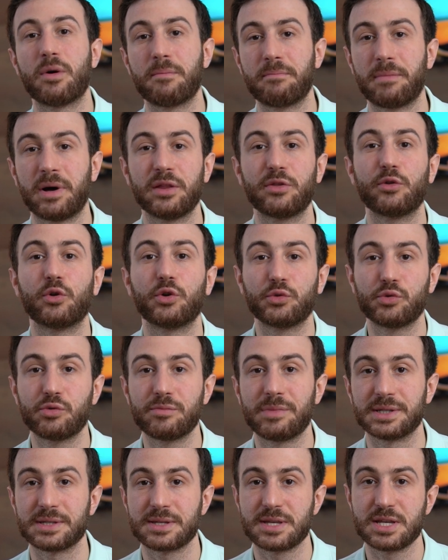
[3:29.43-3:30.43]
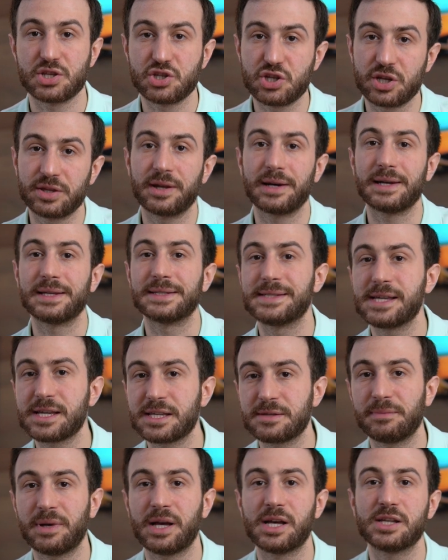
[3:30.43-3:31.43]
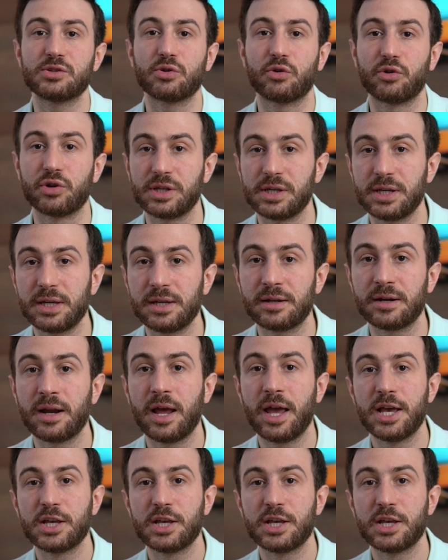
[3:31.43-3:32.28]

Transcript: one month or two months it's generally six months or a year